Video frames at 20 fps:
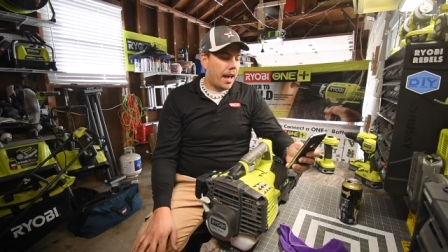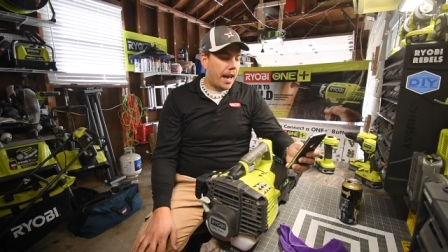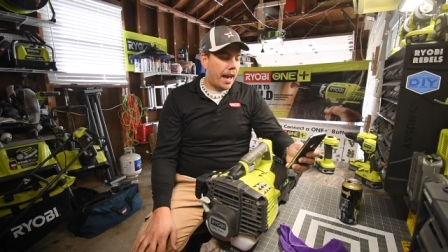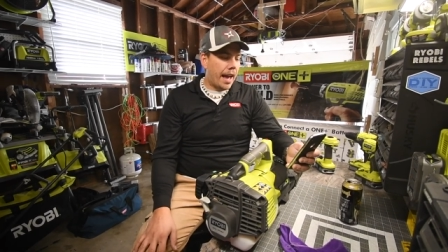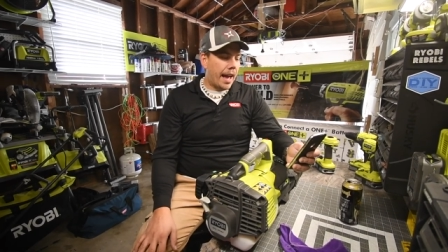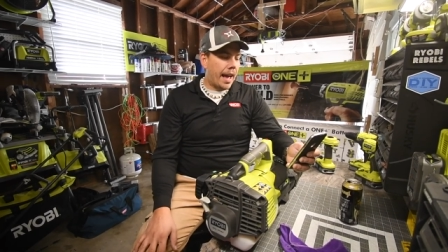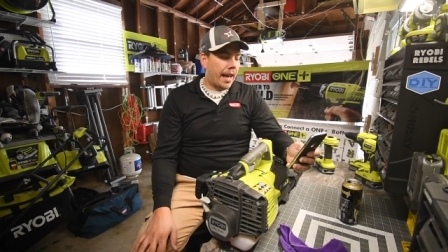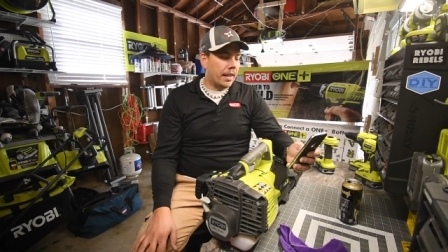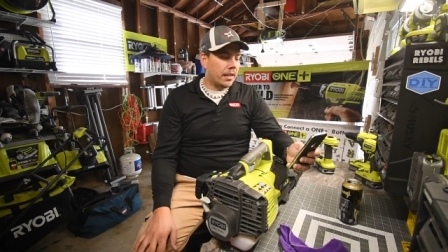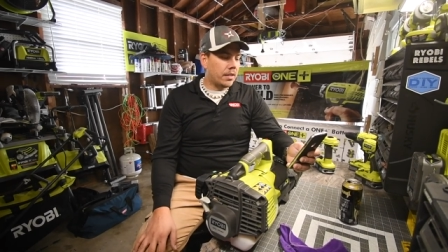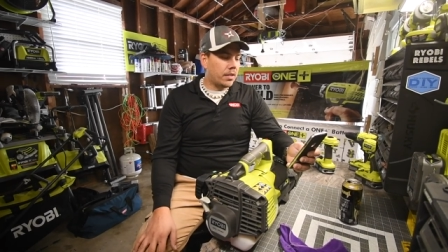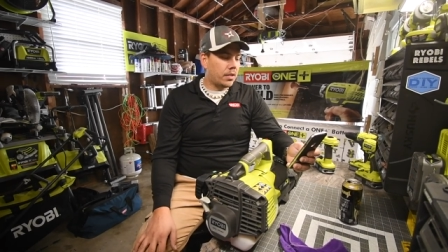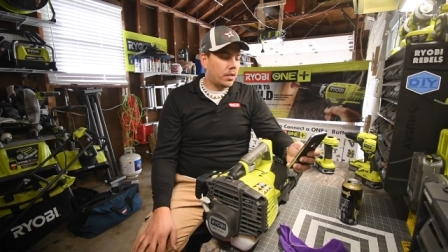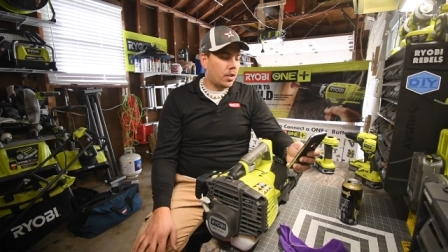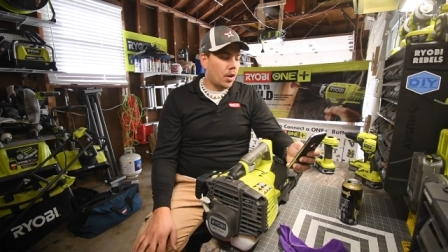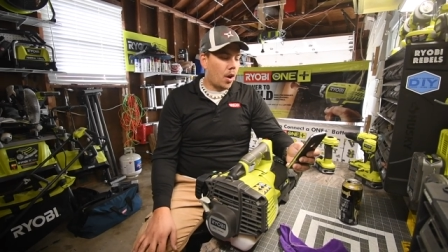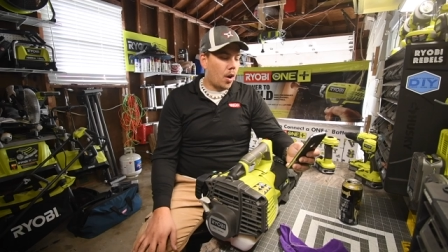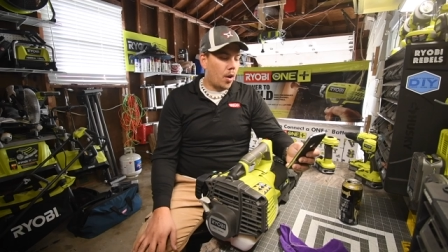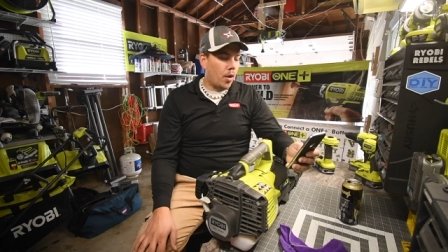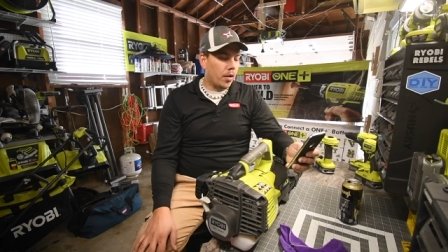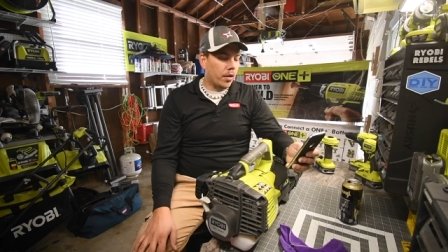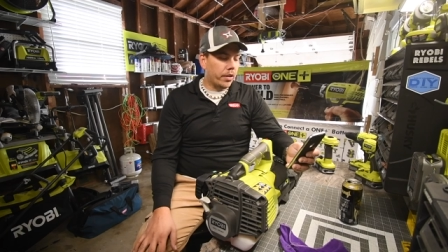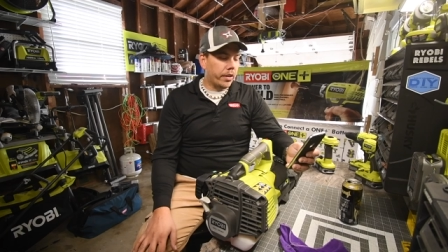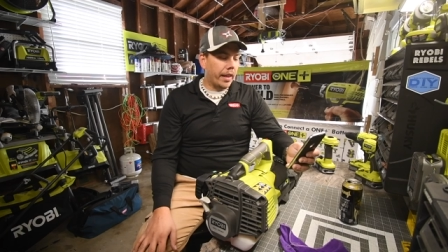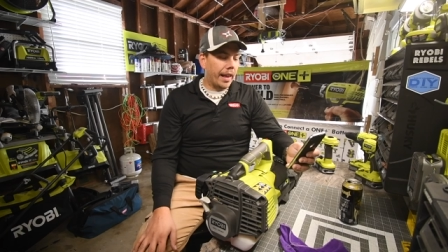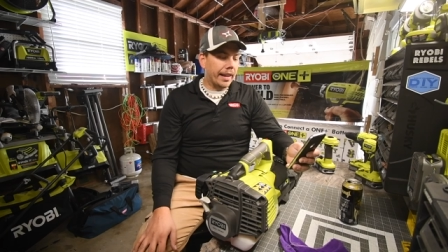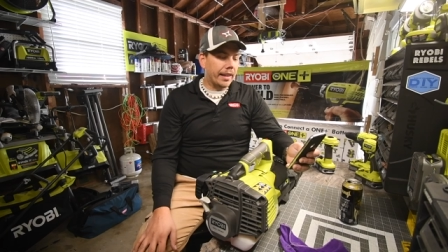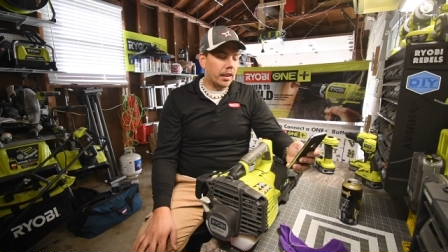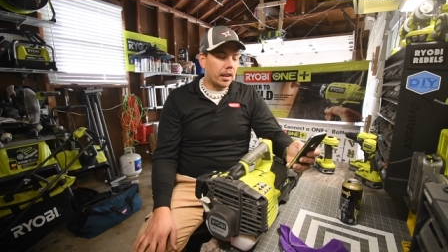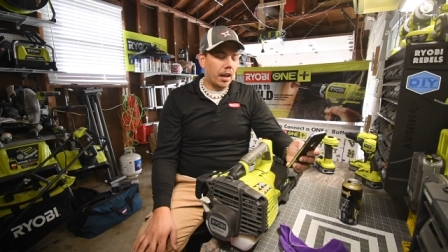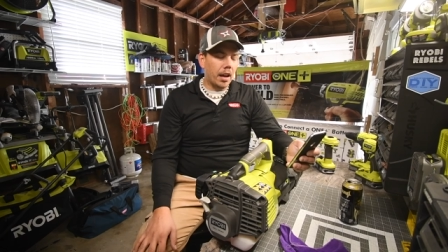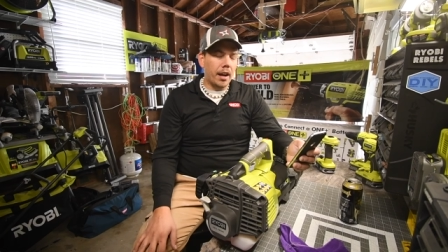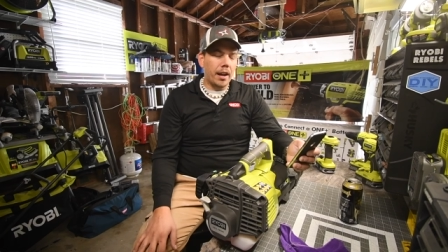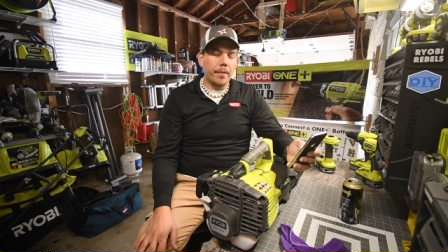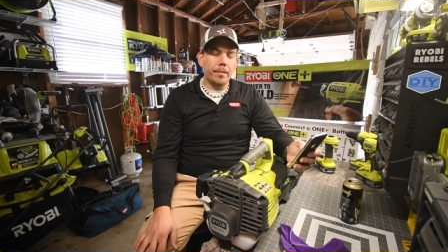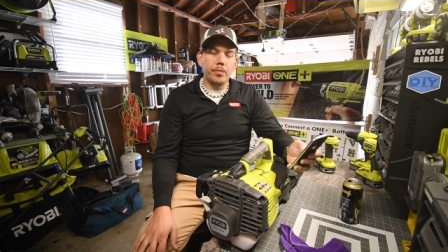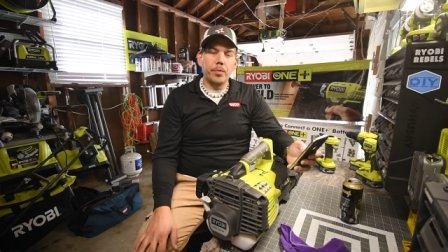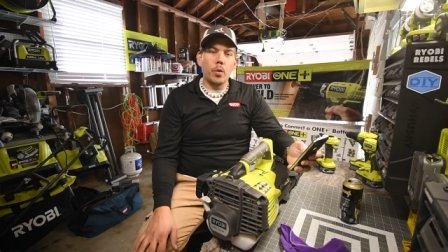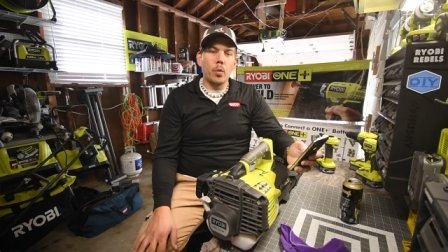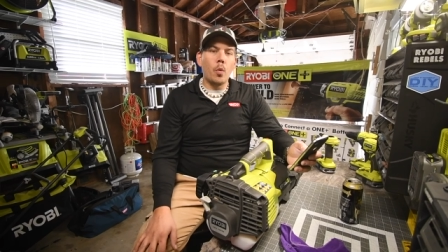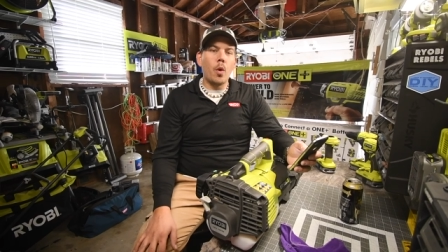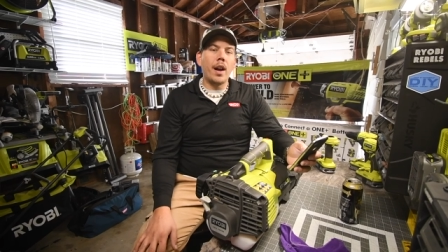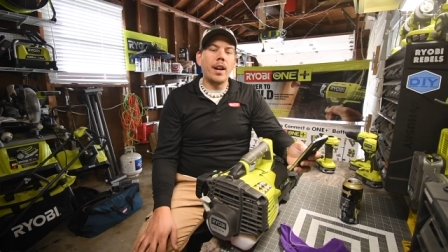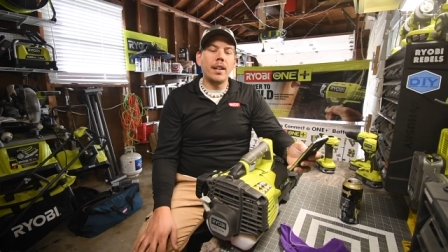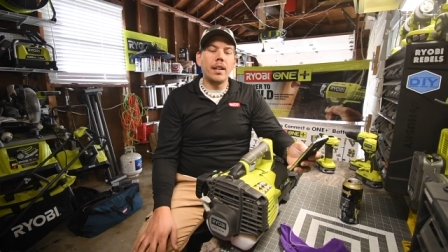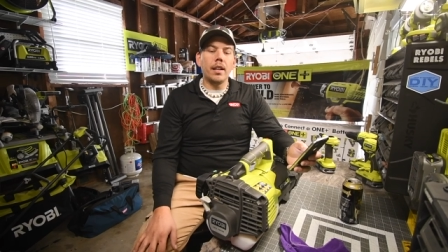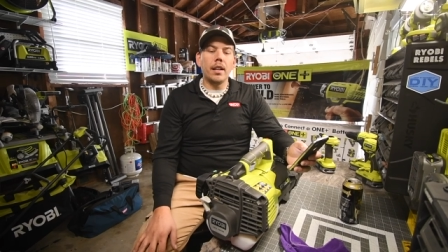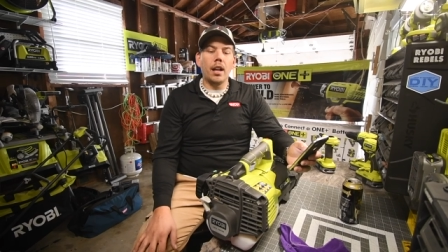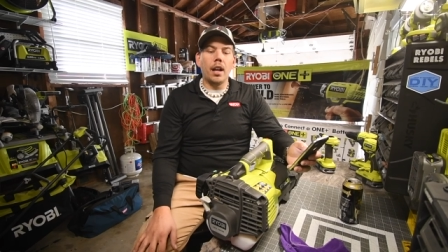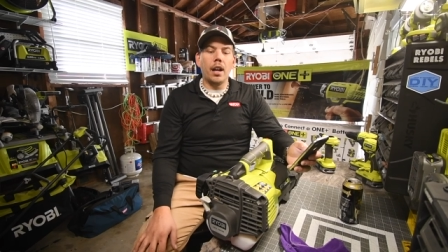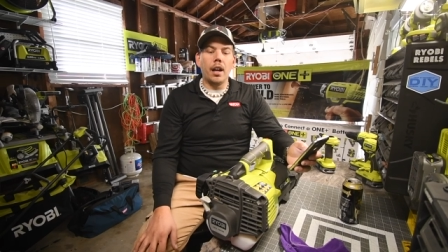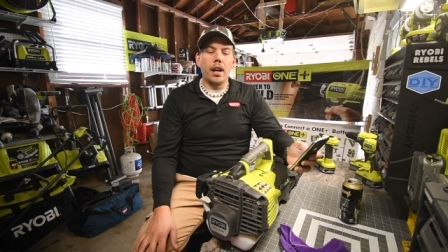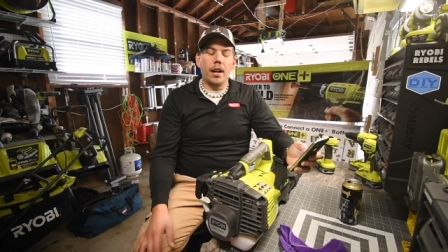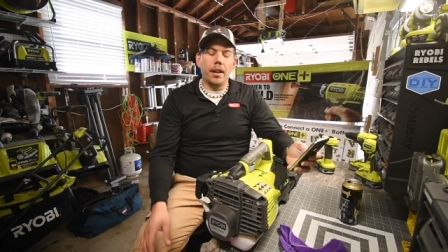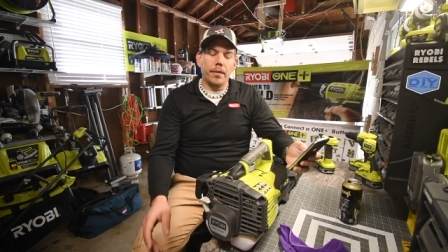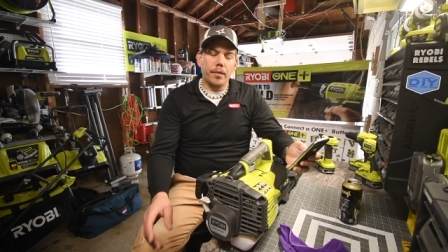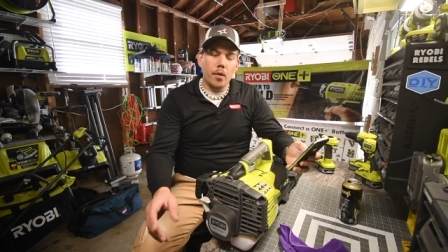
And so like the one uh,